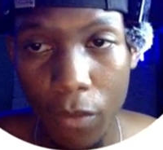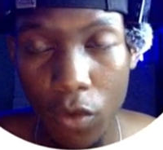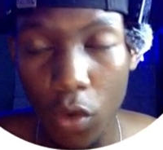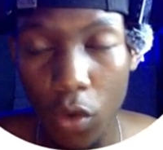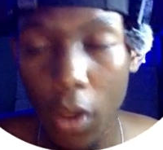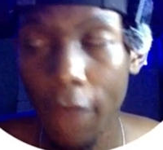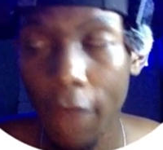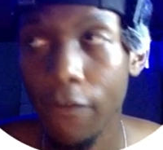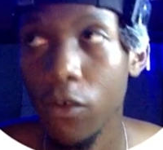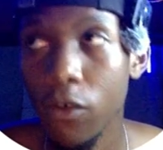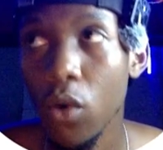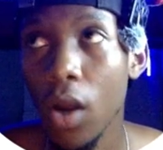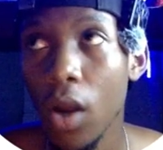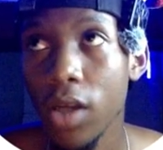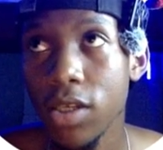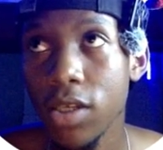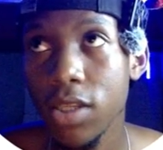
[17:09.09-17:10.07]
So if you
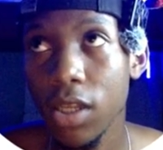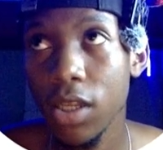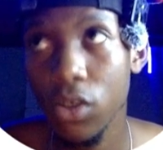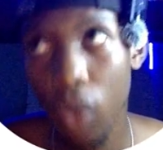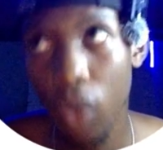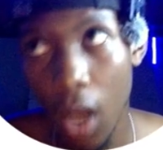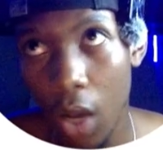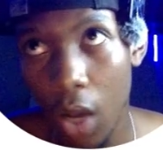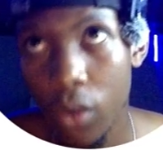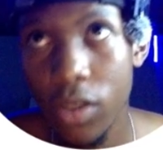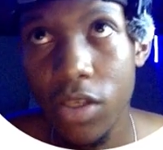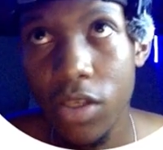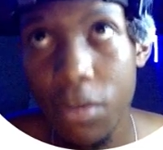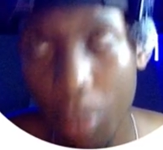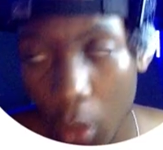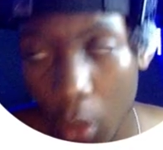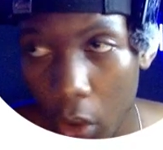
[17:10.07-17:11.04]
understand your
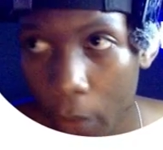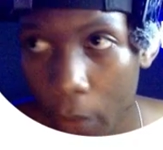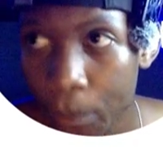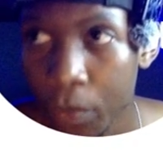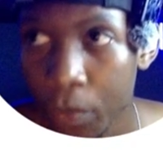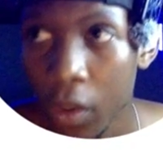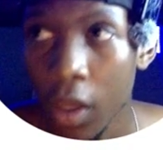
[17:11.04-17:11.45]
audience more,